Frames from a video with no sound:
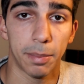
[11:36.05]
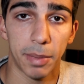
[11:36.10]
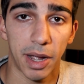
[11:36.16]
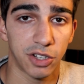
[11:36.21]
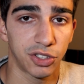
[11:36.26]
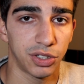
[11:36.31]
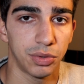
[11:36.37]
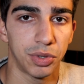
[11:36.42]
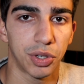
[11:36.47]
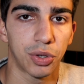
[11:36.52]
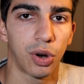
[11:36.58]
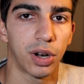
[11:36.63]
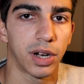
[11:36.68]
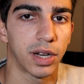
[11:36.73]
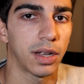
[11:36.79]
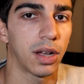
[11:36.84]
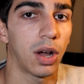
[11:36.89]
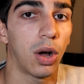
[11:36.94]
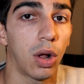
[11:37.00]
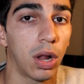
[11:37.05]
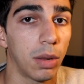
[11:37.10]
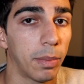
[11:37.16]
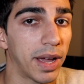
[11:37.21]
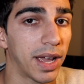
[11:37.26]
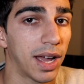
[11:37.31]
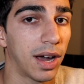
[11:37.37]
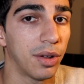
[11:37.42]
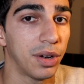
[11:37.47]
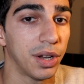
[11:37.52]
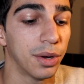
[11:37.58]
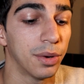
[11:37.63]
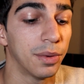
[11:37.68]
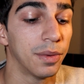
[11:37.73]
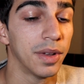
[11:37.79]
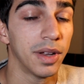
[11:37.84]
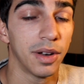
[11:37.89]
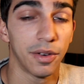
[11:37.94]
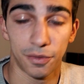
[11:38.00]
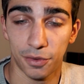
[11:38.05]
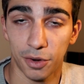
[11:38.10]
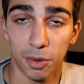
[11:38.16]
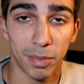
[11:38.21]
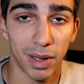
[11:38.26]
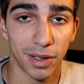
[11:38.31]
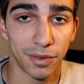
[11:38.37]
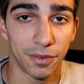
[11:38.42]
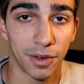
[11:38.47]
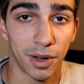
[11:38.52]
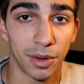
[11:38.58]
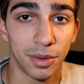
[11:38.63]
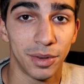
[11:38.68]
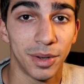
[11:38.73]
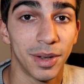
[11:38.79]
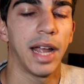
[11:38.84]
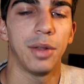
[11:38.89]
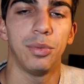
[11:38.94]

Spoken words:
I'm actually recording all my audio from my phone,